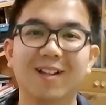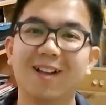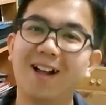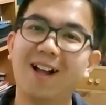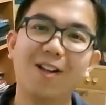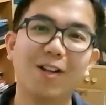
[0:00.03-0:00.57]

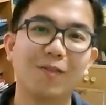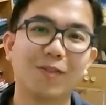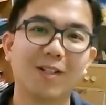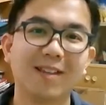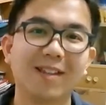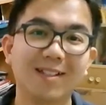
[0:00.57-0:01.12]
Hello
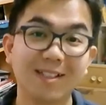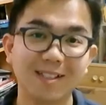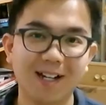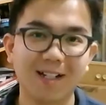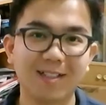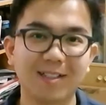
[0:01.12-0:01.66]
everyone, this is
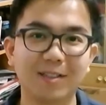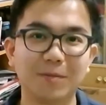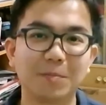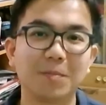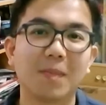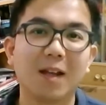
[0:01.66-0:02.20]

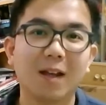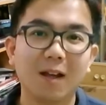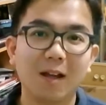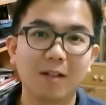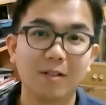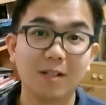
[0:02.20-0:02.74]
Tyson.
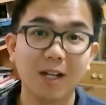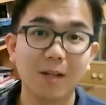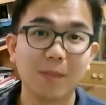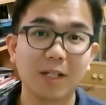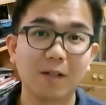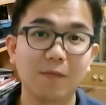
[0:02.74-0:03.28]
Today
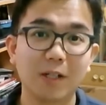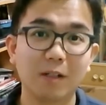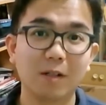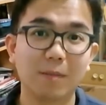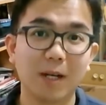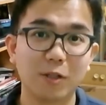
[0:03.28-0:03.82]
I'm making a
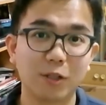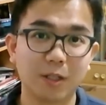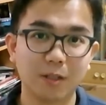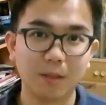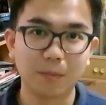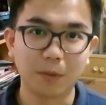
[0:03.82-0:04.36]
video about
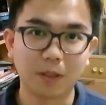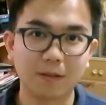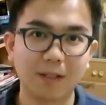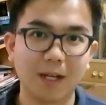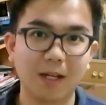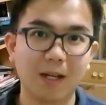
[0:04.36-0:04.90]
sharing a book
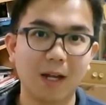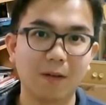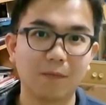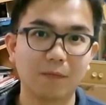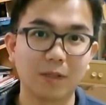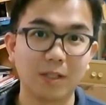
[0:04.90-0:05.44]
that I've
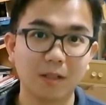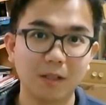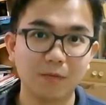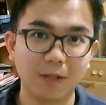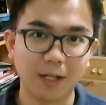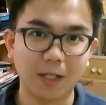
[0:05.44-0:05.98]
recently
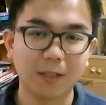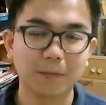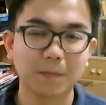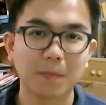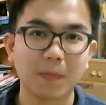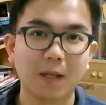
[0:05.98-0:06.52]
read.
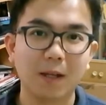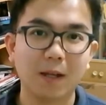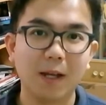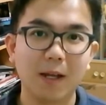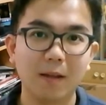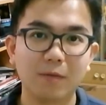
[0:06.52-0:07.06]

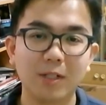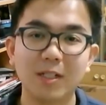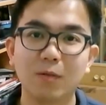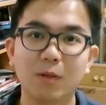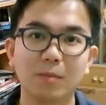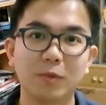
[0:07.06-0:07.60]
And the
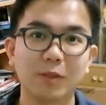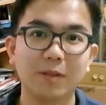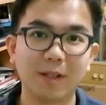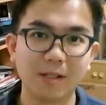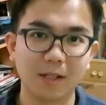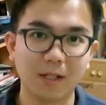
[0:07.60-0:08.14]
reason why I'm doing
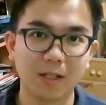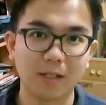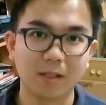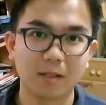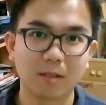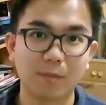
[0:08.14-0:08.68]
this
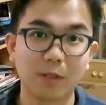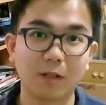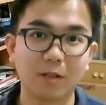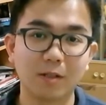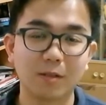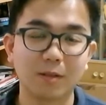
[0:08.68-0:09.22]
is
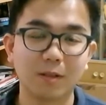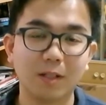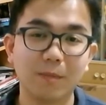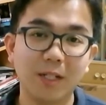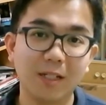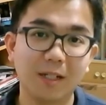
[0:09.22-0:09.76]
because in
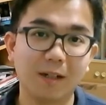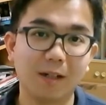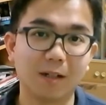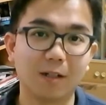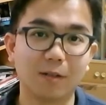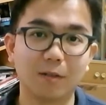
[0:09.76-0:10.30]
the meantime I
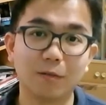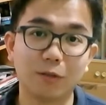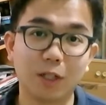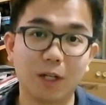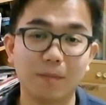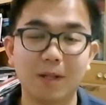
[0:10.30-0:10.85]
got no
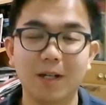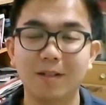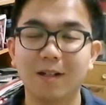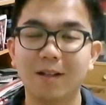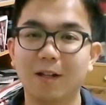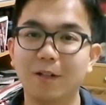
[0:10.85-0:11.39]
job but
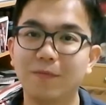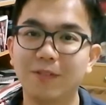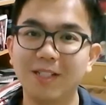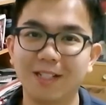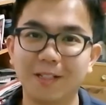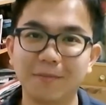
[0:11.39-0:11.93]
a lot of
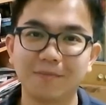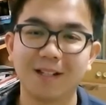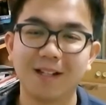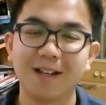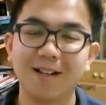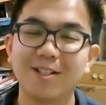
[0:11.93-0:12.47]
free time.
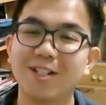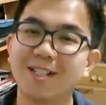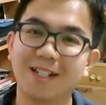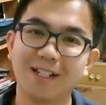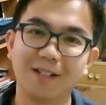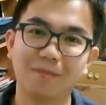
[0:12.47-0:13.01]
Just
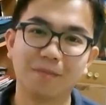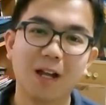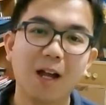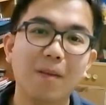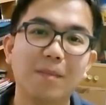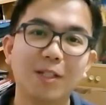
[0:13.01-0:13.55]
kidding.
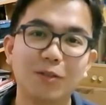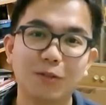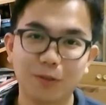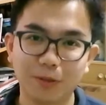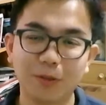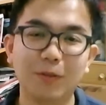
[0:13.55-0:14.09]
But
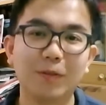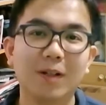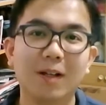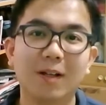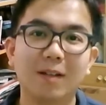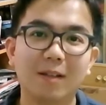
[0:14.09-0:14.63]
true
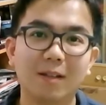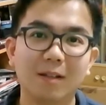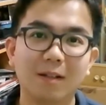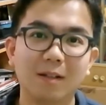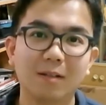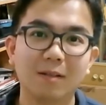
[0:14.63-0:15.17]

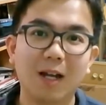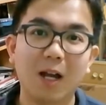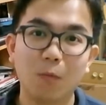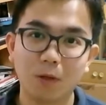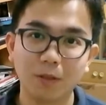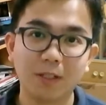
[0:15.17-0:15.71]
that I
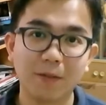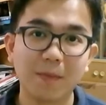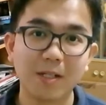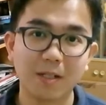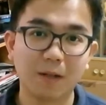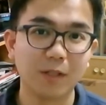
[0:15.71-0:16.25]
want to give
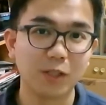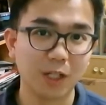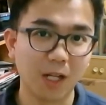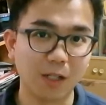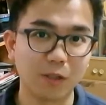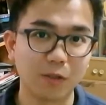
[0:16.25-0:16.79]
myself a
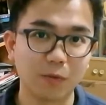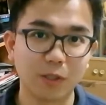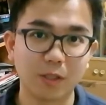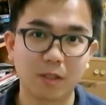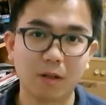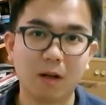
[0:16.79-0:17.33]
challenge which
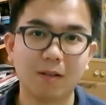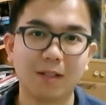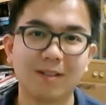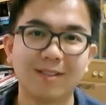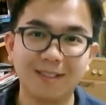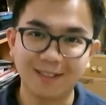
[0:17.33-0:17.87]
is called a
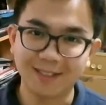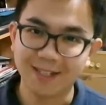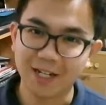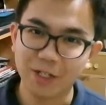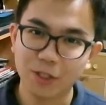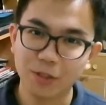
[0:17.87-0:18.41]

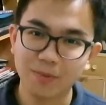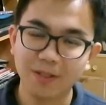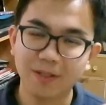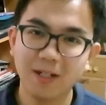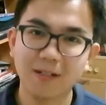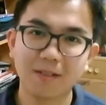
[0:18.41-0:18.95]
daytuber
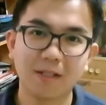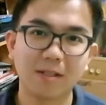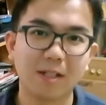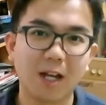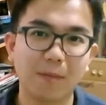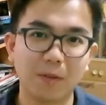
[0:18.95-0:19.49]
thing,
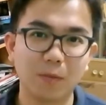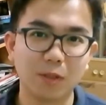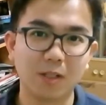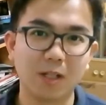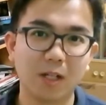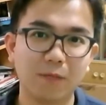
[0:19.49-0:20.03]
since I've been
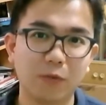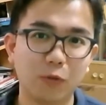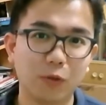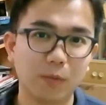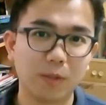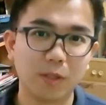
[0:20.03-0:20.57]
watching a lot of
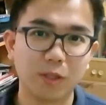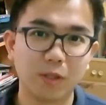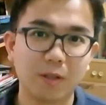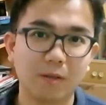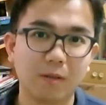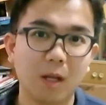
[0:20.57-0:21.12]
YouTubers
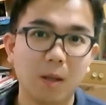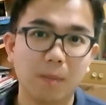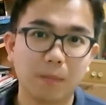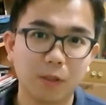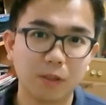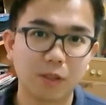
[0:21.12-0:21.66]
sharing
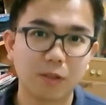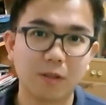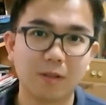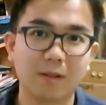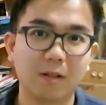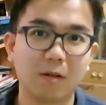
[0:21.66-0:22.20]
books,
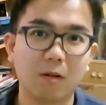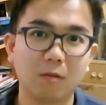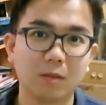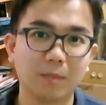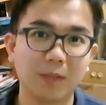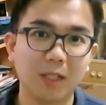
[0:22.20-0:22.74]
sharing their own
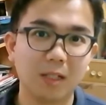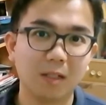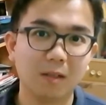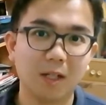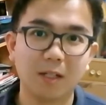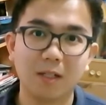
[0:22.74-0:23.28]
opinion,
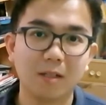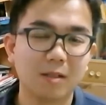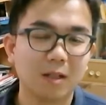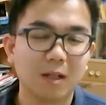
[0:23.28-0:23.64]
ideas,